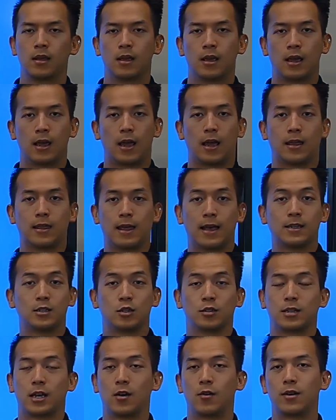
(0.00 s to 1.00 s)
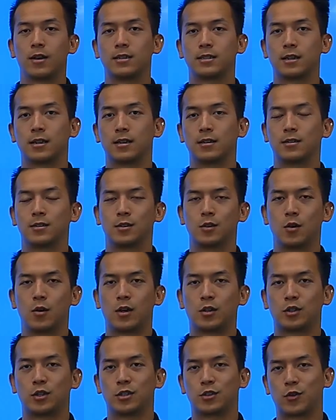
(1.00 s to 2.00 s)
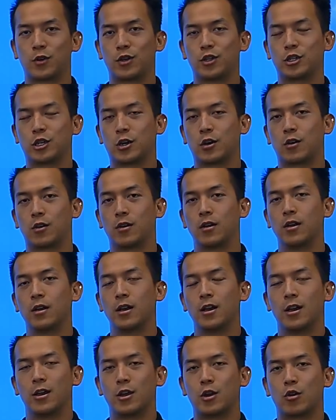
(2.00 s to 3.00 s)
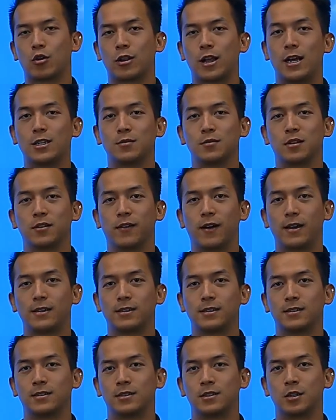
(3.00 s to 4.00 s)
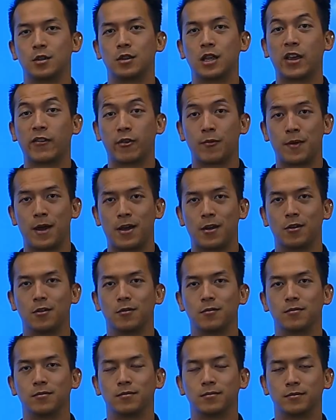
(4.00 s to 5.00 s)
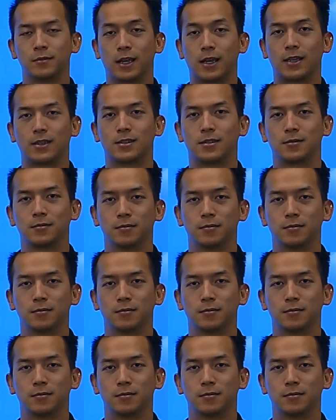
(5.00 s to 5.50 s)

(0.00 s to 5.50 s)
And that's just how easy it is to actually screen share your classroom devices to the AVer panel. Thanks.